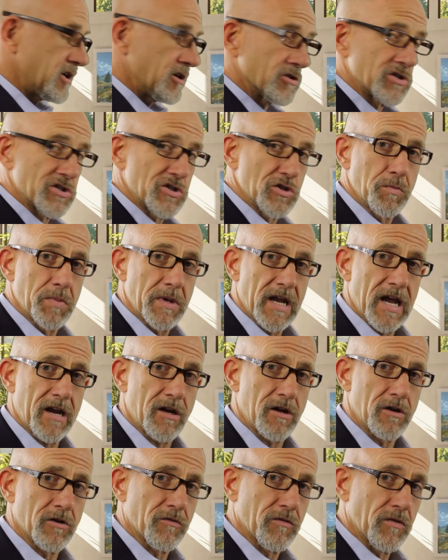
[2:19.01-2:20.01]
and you're
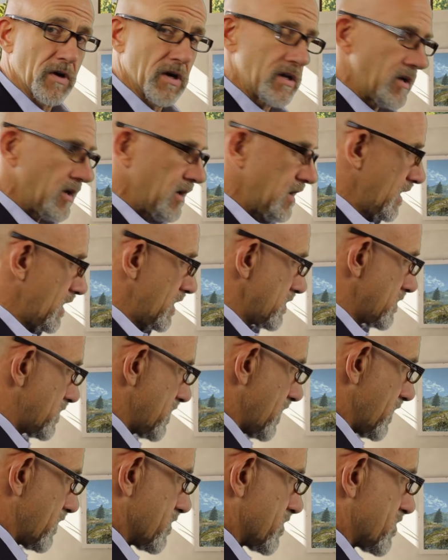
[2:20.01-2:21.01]
supinating your foot to
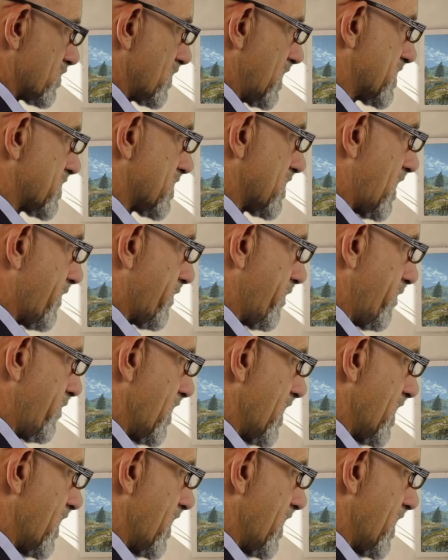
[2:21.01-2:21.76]
take the stress off of